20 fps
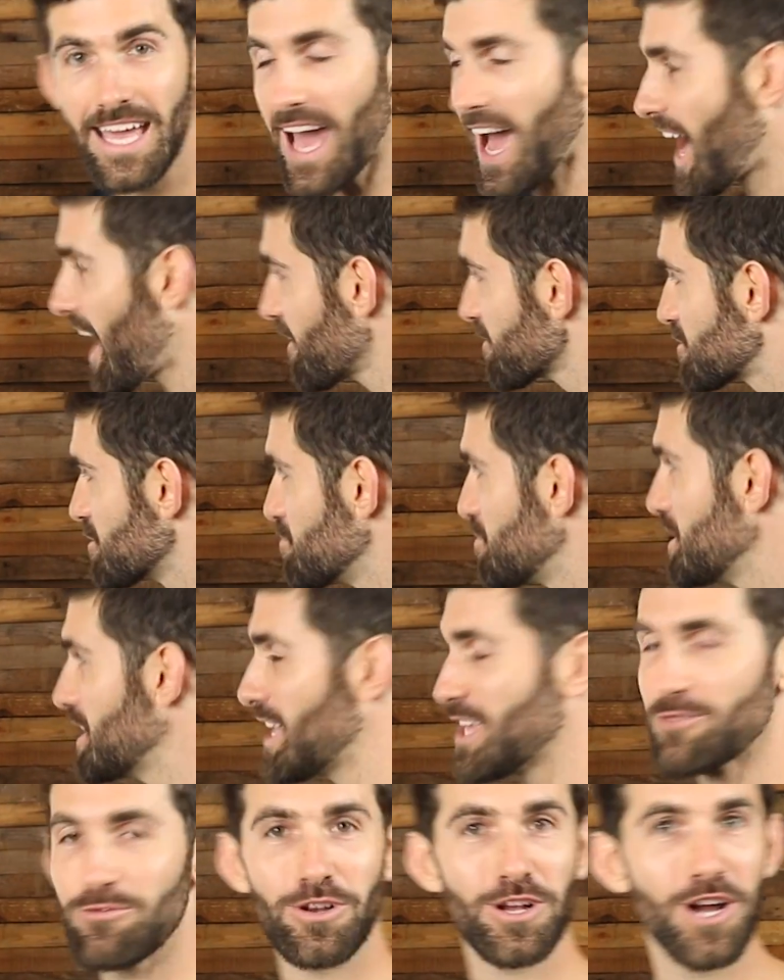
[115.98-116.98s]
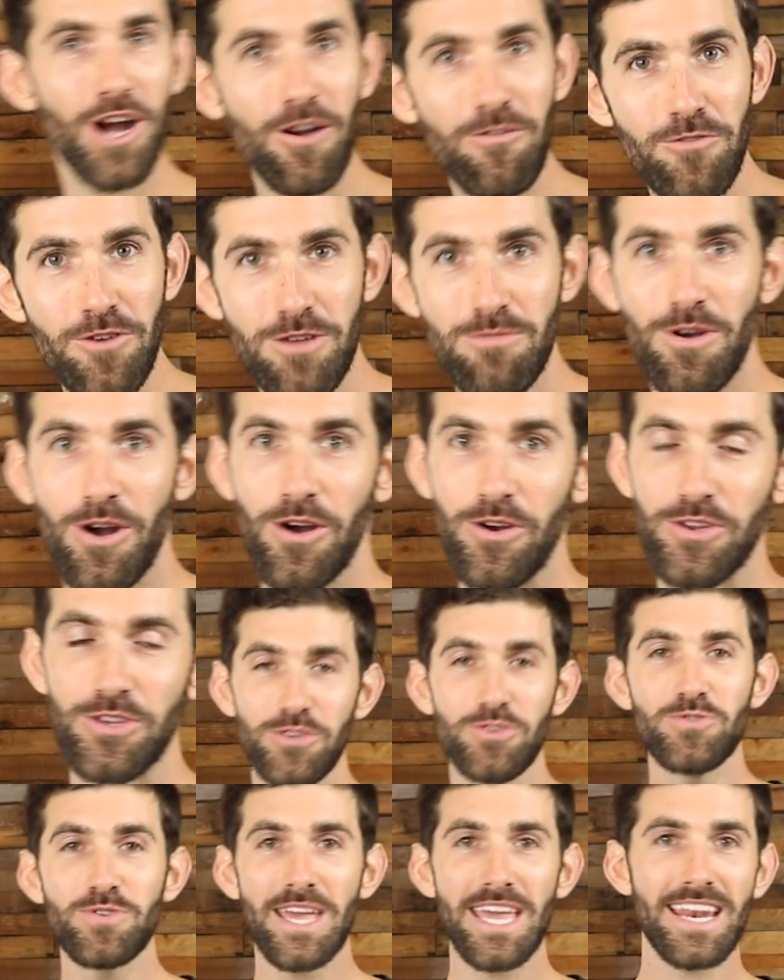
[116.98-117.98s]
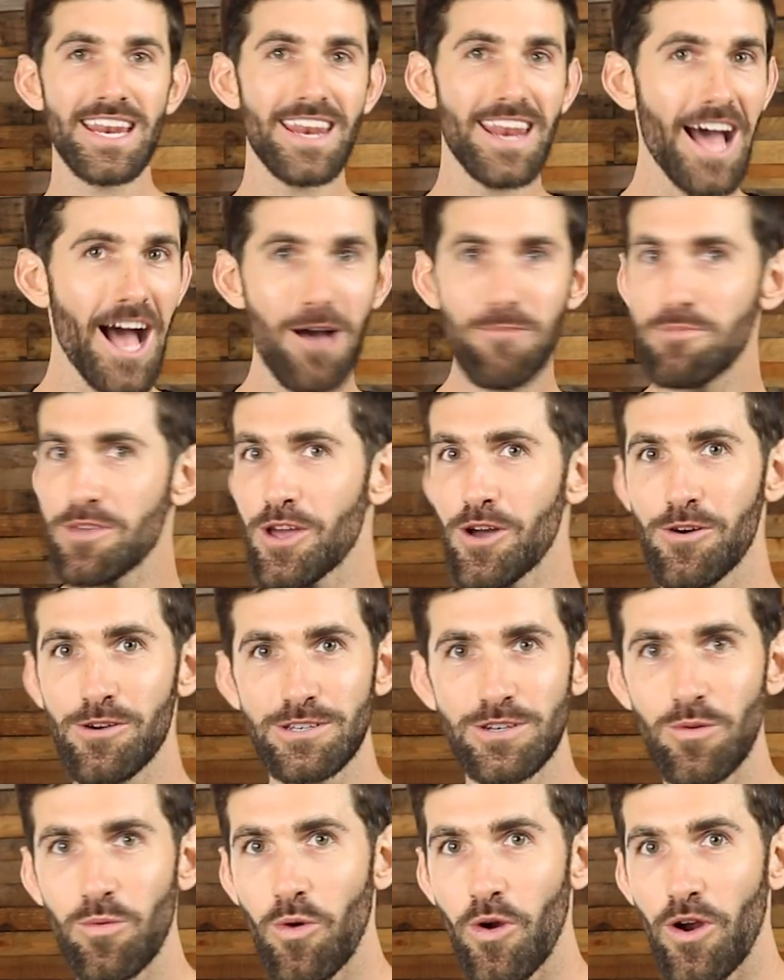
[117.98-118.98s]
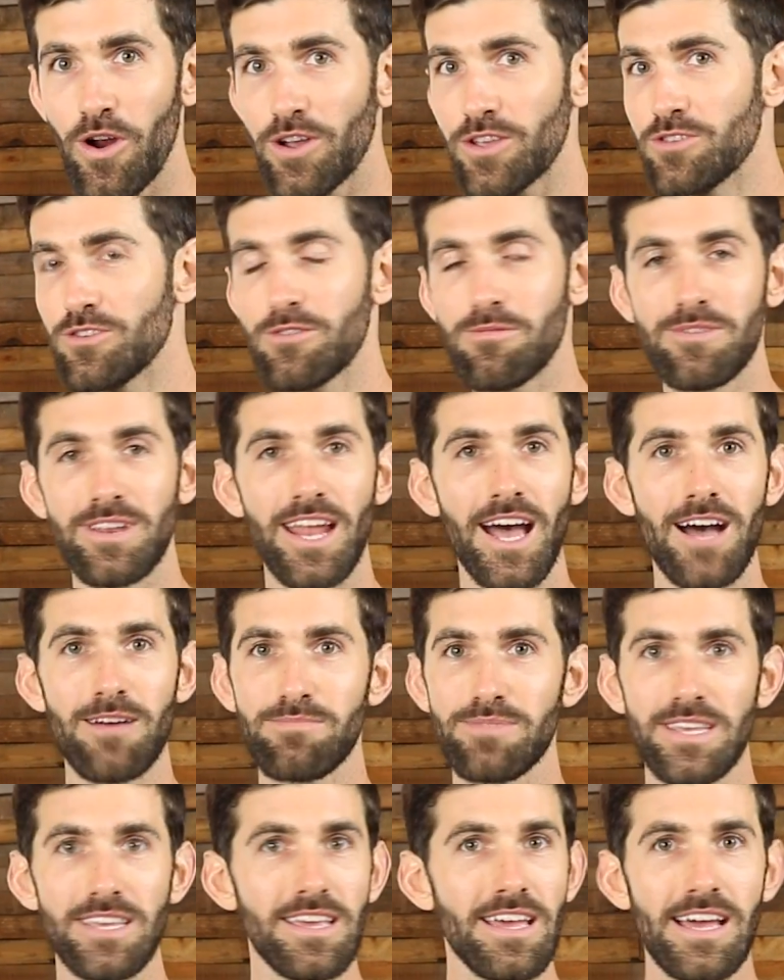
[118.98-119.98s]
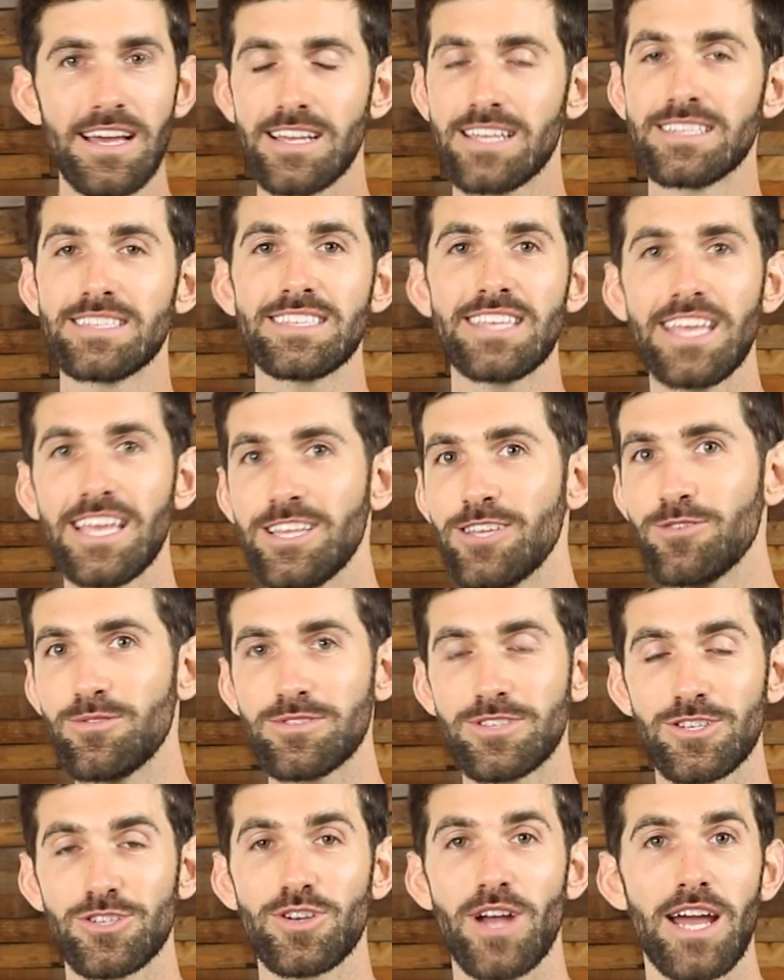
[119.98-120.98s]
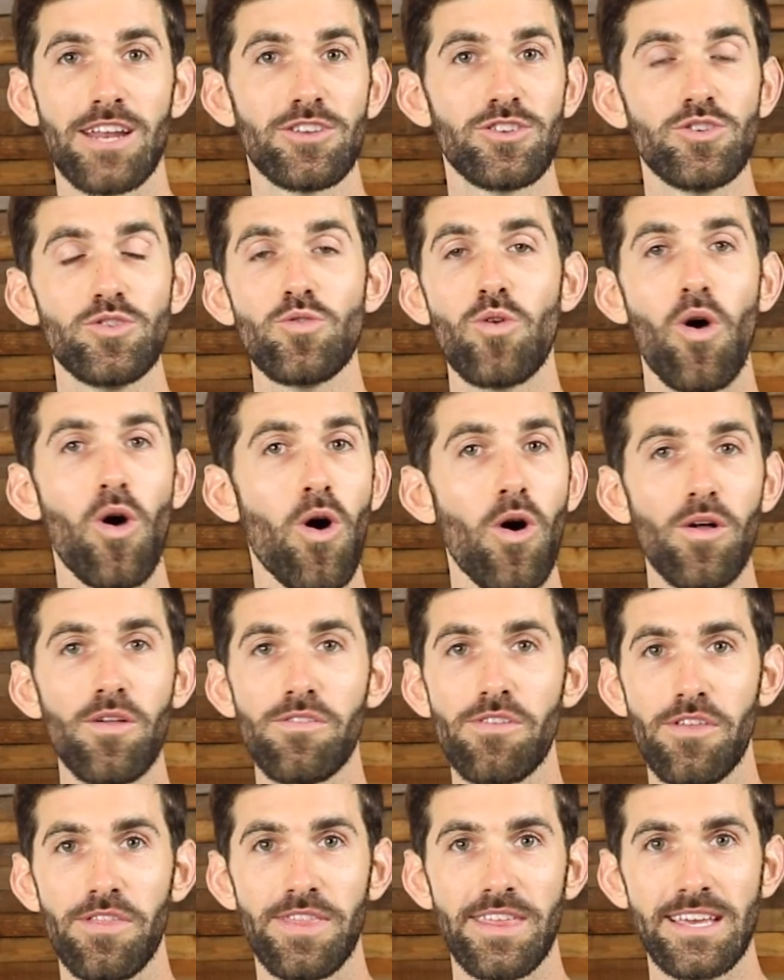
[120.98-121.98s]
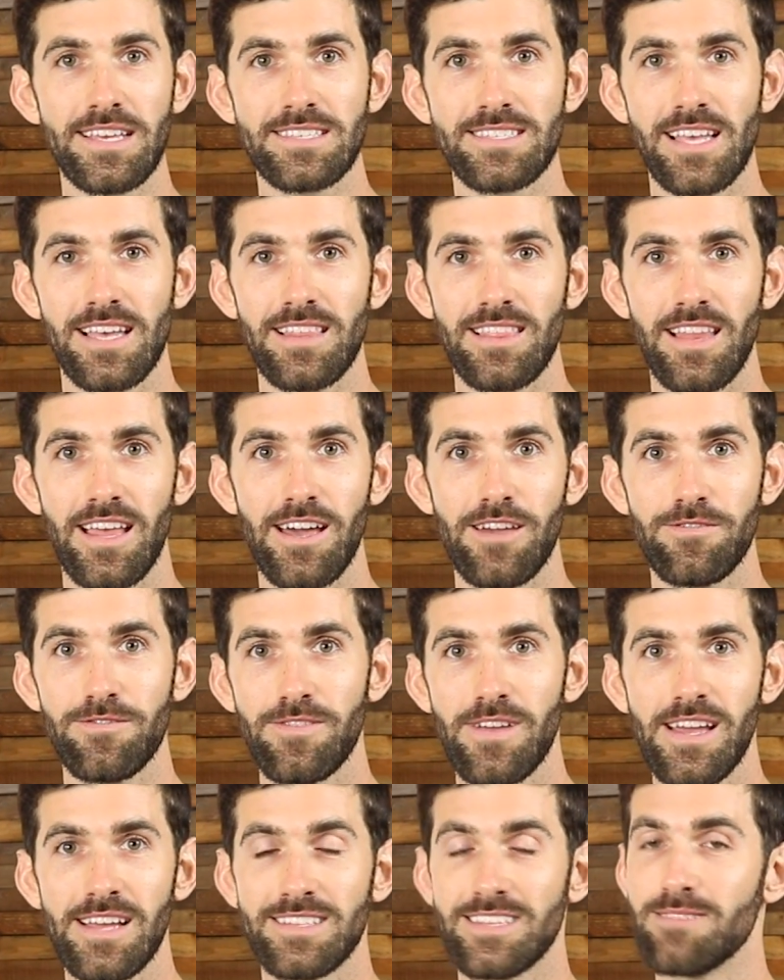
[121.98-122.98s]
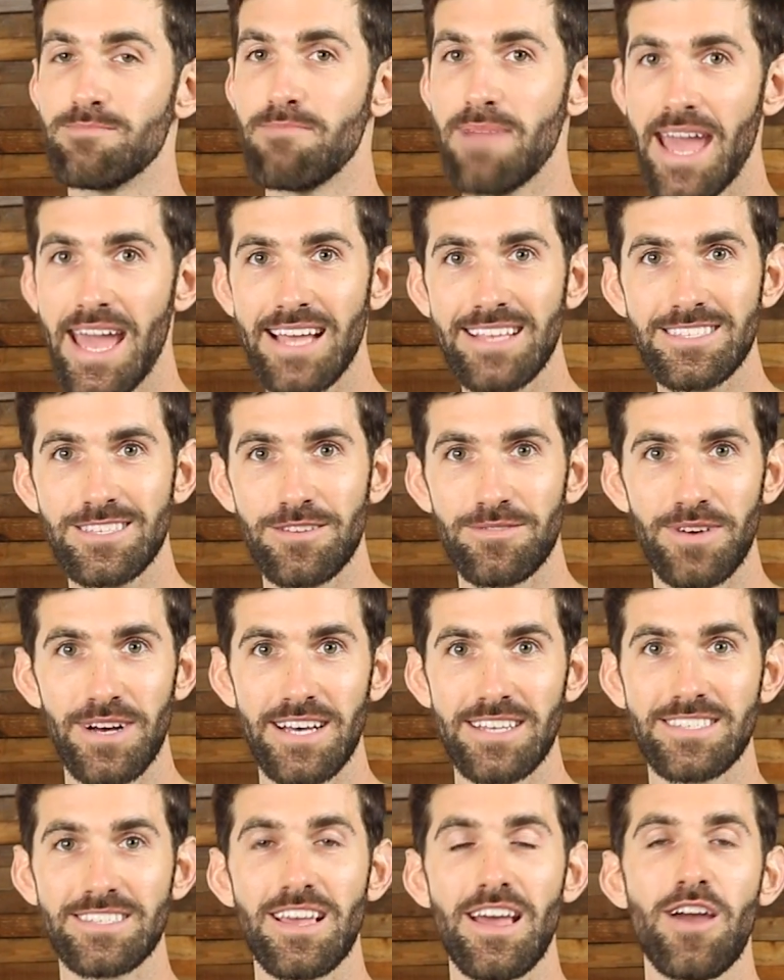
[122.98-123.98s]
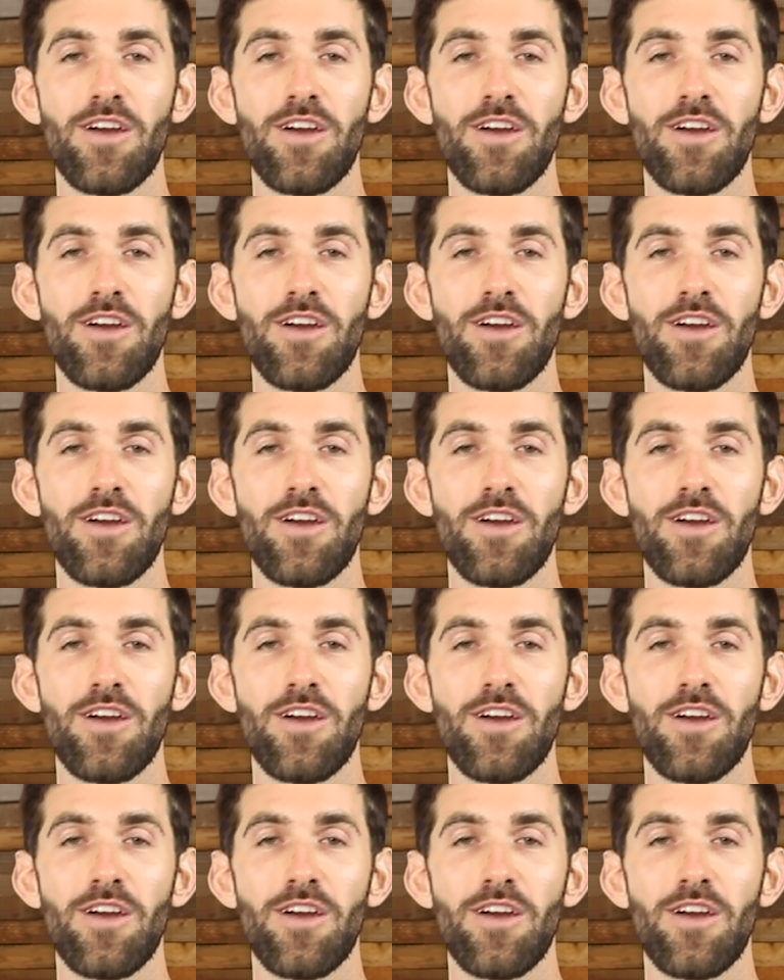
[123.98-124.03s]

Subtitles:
have to be in recovery mode. You cannot be going to work. You cannot be continuing to try to do all of the things that life demands of us